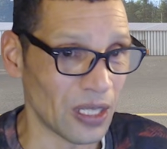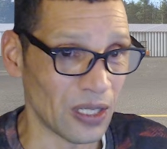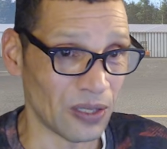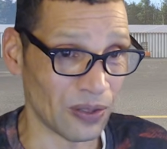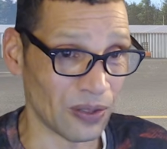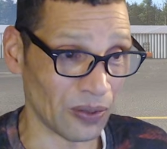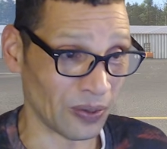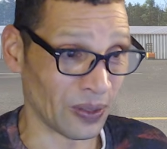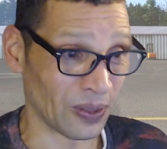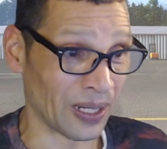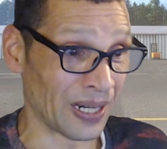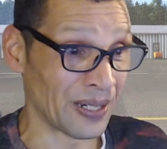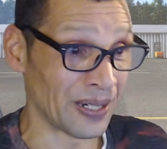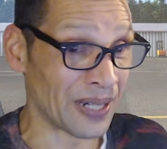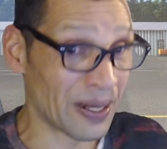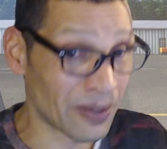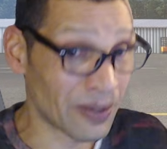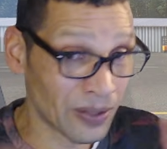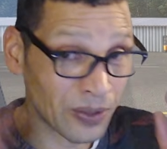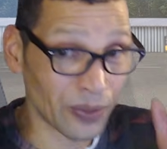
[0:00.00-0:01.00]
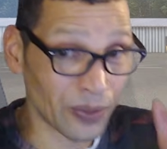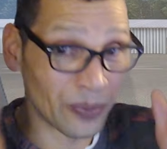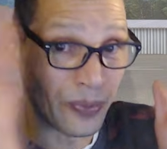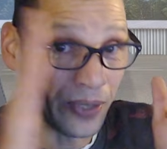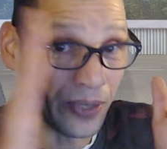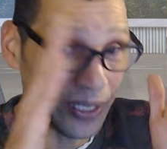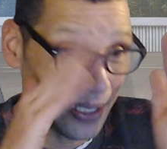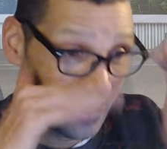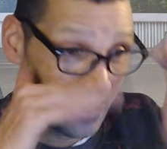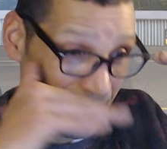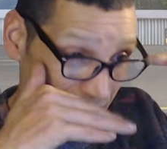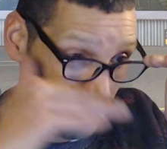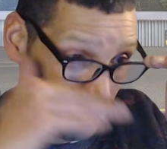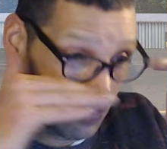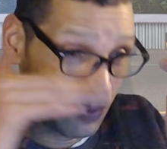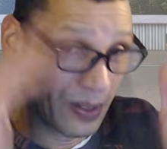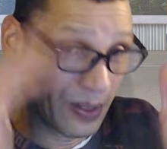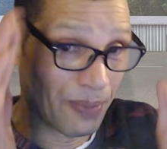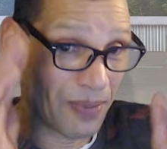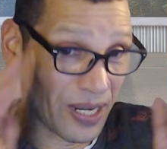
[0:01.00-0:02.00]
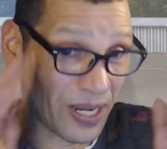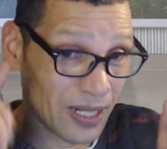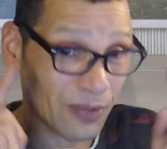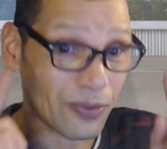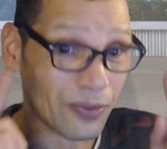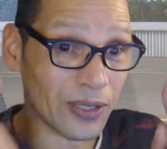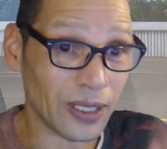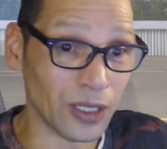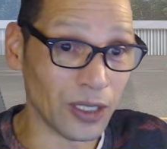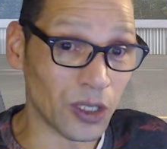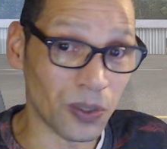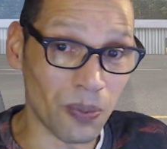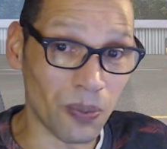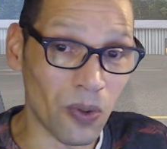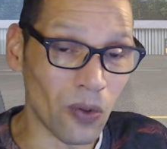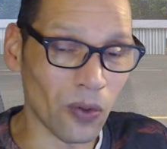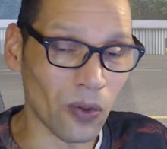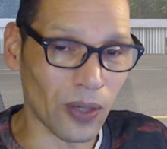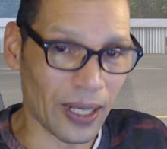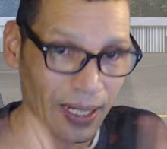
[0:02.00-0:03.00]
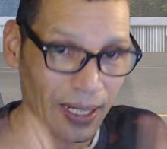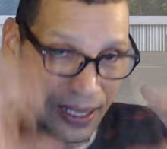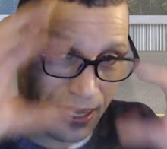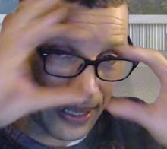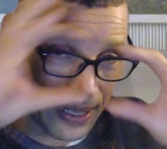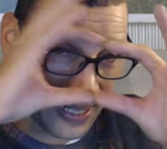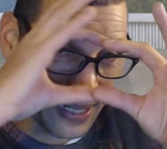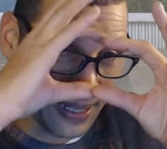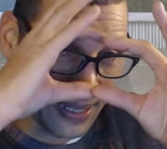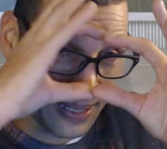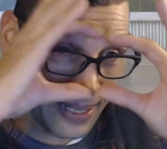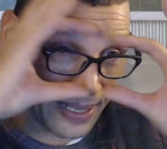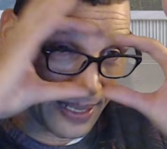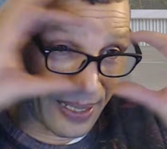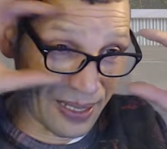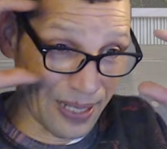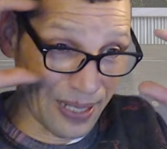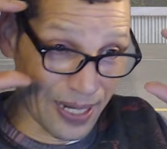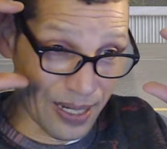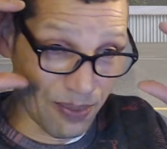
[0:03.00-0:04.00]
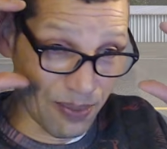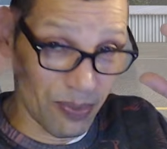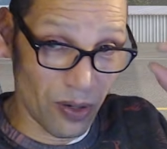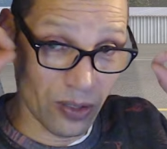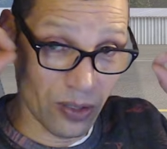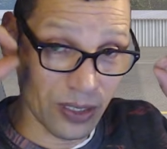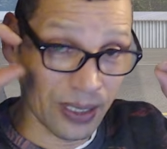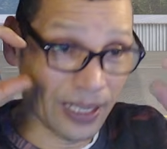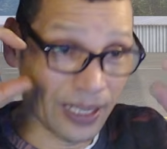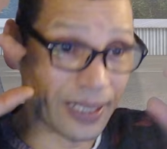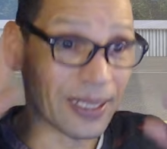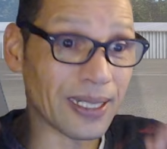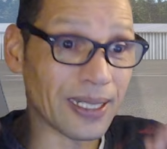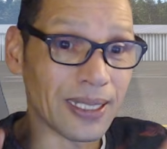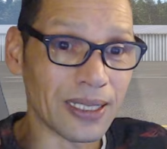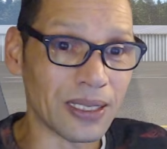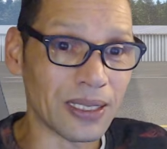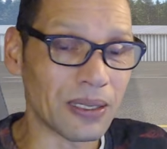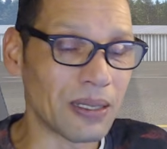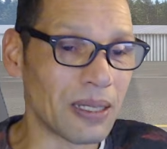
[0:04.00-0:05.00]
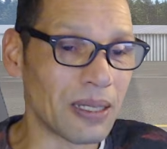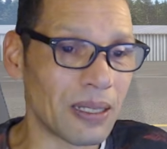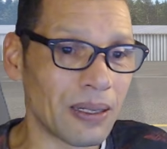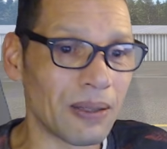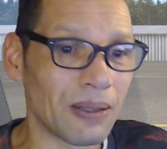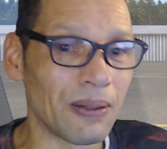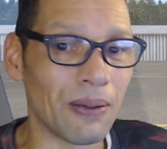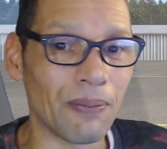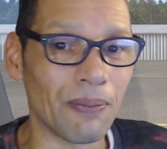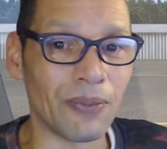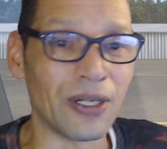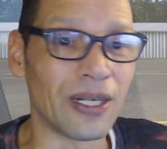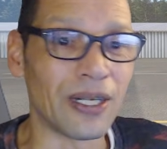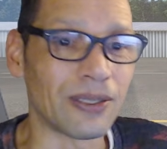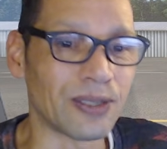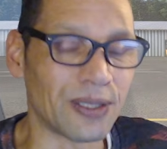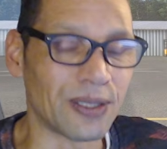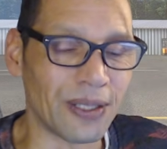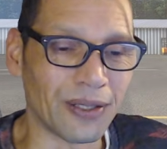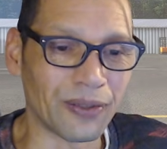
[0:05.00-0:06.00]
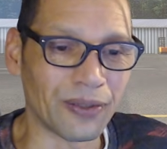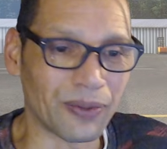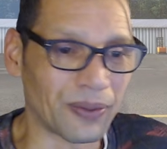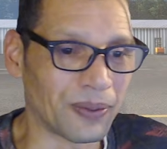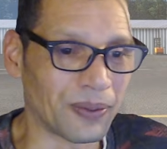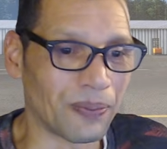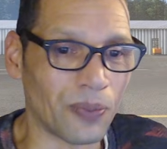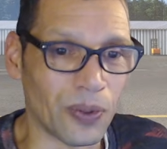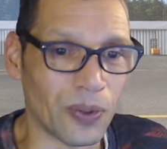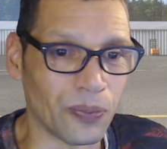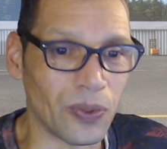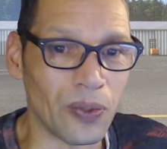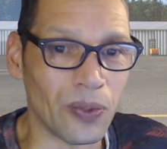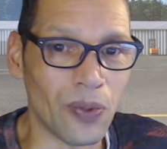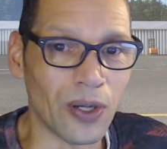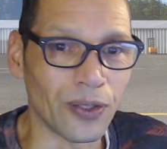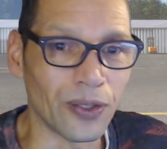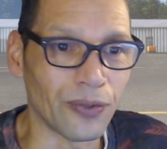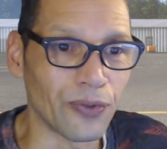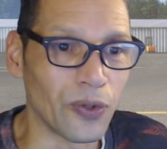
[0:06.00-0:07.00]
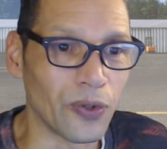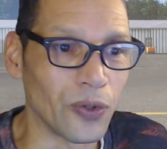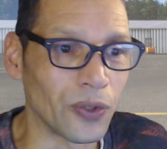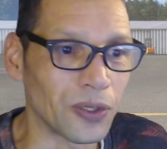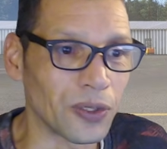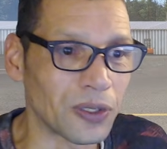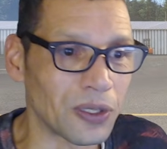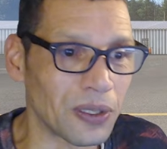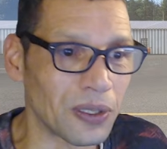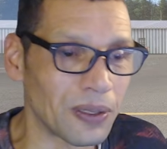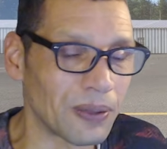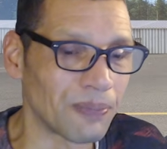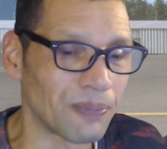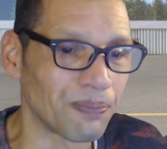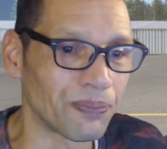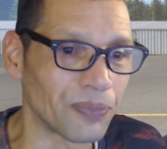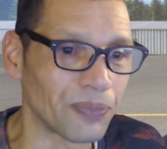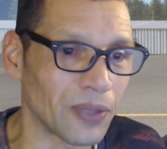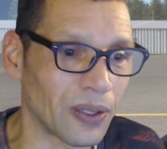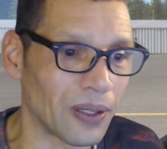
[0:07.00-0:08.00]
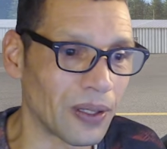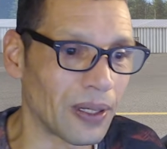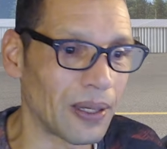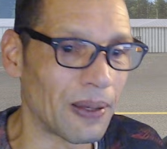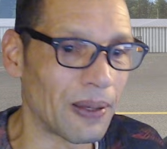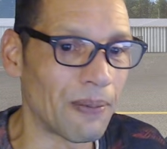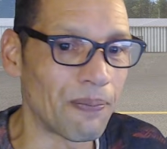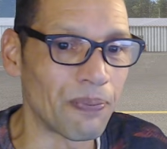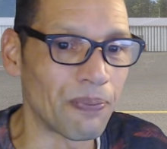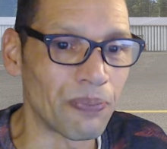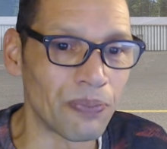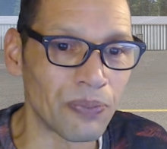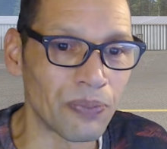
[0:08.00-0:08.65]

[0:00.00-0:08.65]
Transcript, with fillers: so you can narrow it really down and make it really small like a like a, like a letterbox like this but that's not what we want of course um,